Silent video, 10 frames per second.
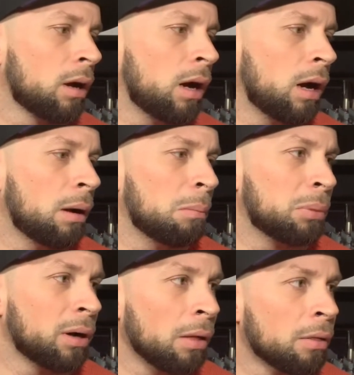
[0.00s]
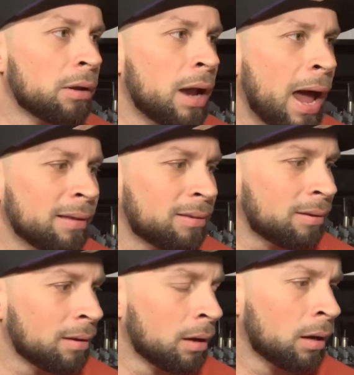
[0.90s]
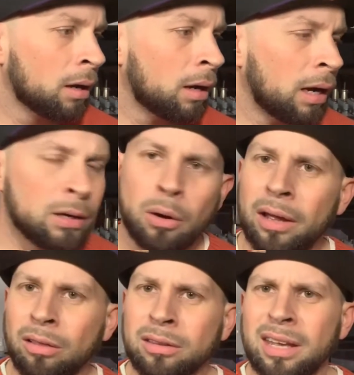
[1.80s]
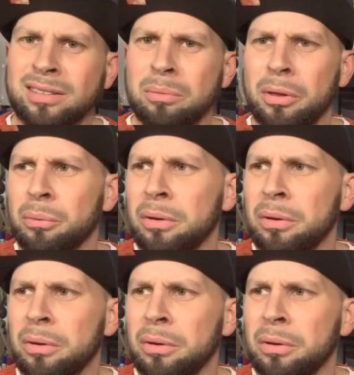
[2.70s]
But other than that, I know I looked at some of the